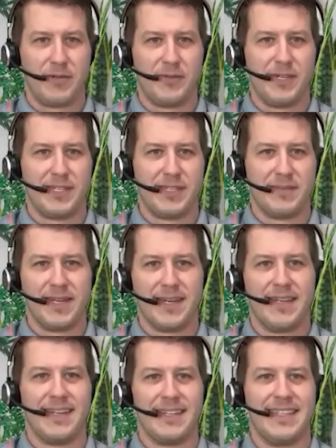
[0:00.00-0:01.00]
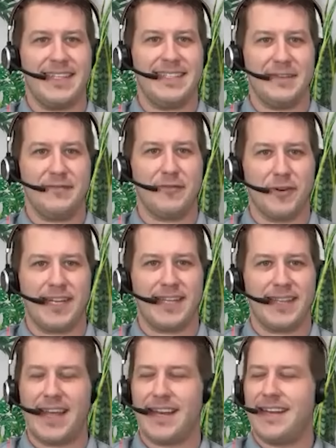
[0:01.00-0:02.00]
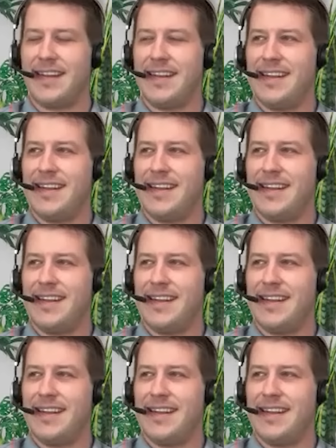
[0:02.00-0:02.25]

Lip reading: doing something. And I think it's easy to forget that.